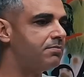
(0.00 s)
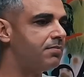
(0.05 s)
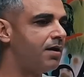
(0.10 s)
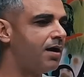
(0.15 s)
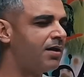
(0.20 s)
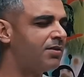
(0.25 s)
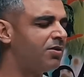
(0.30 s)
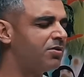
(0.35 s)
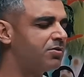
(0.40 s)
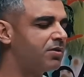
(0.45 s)

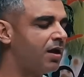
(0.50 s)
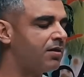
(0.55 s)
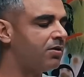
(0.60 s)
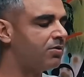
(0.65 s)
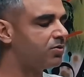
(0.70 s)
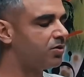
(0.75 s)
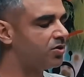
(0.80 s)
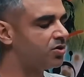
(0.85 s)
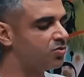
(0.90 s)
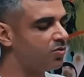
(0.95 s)
I
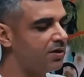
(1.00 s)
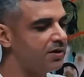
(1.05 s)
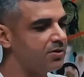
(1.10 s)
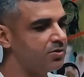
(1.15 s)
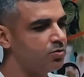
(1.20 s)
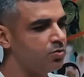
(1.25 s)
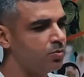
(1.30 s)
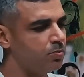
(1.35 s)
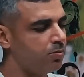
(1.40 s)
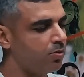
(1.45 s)
don't usually
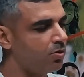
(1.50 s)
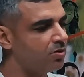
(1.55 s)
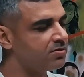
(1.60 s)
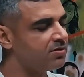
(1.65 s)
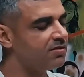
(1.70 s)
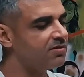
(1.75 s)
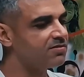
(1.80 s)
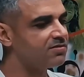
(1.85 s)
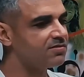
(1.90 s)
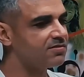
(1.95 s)
do
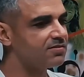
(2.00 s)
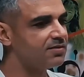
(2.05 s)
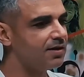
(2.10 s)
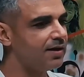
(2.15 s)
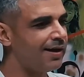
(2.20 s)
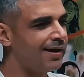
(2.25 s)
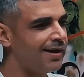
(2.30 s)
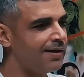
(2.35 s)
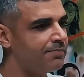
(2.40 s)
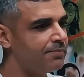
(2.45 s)
politics.
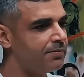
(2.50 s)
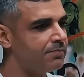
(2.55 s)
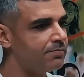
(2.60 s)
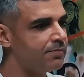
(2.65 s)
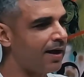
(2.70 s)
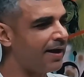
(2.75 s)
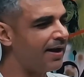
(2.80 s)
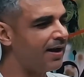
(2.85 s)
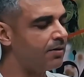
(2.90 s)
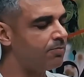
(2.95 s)

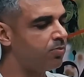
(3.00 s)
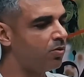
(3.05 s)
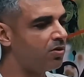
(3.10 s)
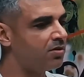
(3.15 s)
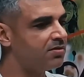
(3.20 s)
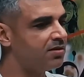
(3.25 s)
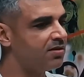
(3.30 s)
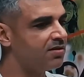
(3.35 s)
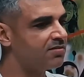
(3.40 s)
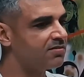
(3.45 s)
I hate
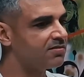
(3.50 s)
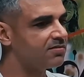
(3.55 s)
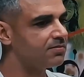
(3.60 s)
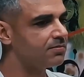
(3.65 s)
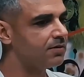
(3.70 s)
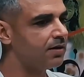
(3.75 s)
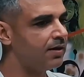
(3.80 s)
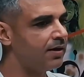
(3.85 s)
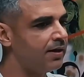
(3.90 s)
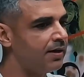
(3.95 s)
politics,
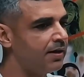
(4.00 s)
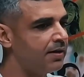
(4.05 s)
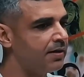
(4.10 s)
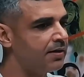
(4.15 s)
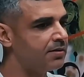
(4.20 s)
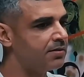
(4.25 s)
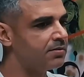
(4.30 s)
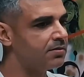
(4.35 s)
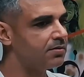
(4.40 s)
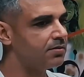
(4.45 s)

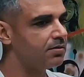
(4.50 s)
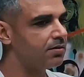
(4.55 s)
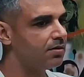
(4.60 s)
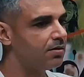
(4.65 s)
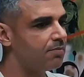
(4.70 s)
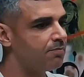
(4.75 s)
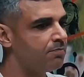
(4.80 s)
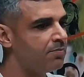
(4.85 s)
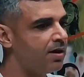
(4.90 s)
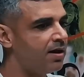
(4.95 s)

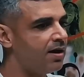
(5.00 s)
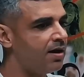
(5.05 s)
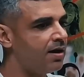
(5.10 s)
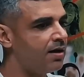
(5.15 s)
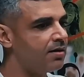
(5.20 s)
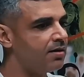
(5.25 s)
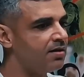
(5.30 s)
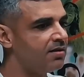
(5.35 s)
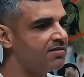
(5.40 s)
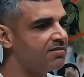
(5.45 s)
but
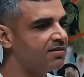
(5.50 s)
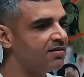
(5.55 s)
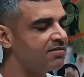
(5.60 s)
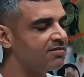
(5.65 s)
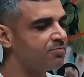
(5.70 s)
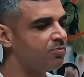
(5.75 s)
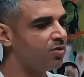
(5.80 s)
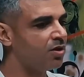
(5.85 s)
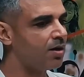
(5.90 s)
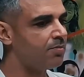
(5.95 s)
it's
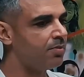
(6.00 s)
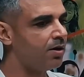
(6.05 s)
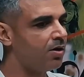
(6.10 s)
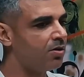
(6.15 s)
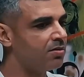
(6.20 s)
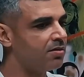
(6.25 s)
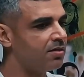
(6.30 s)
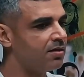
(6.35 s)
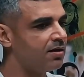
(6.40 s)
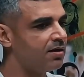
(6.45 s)
more
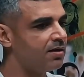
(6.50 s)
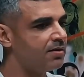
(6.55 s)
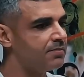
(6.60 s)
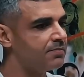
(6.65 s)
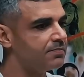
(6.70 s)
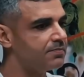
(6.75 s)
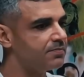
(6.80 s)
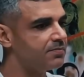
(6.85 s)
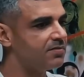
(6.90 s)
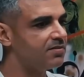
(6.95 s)
about the
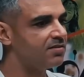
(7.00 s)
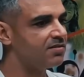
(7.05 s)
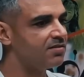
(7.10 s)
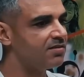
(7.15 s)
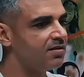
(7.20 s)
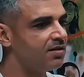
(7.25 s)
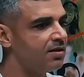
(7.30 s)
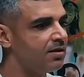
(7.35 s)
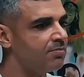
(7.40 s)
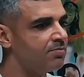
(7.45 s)

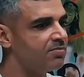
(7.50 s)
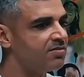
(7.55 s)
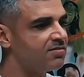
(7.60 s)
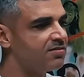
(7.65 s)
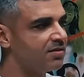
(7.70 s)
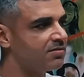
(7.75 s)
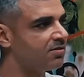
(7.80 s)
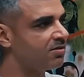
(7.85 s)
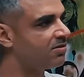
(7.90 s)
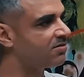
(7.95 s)

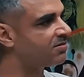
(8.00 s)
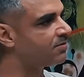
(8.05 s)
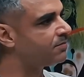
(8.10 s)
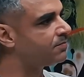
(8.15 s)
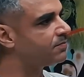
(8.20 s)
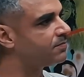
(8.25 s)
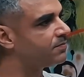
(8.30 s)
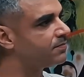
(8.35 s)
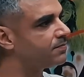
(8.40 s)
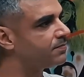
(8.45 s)
secularism,
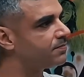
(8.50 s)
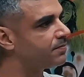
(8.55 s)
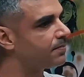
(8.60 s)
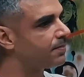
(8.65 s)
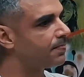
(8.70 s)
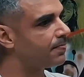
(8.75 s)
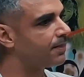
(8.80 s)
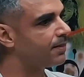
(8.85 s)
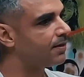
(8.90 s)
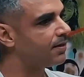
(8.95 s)

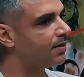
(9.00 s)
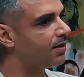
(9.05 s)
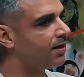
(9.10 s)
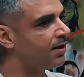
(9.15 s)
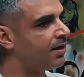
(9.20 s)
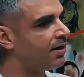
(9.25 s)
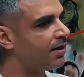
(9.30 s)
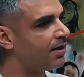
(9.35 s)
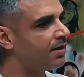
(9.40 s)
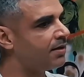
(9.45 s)

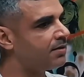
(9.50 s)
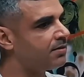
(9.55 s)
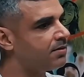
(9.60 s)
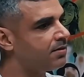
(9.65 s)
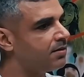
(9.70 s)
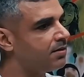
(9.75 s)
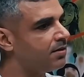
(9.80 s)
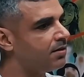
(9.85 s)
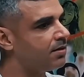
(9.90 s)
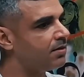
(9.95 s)
and
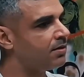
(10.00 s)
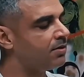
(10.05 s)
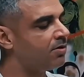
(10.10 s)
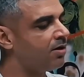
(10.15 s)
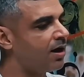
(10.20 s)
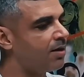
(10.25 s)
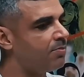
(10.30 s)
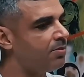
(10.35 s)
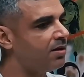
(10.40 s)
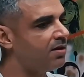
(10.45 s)

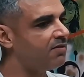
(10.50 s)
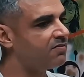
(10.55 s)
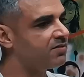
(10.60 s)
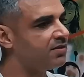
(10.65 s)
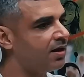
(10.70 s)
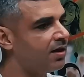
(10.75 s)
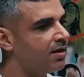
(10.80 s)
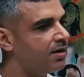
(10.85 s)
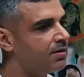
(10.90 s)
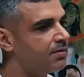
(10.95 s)
I believe
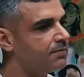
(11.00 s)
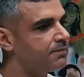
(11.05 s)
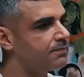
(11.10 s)
that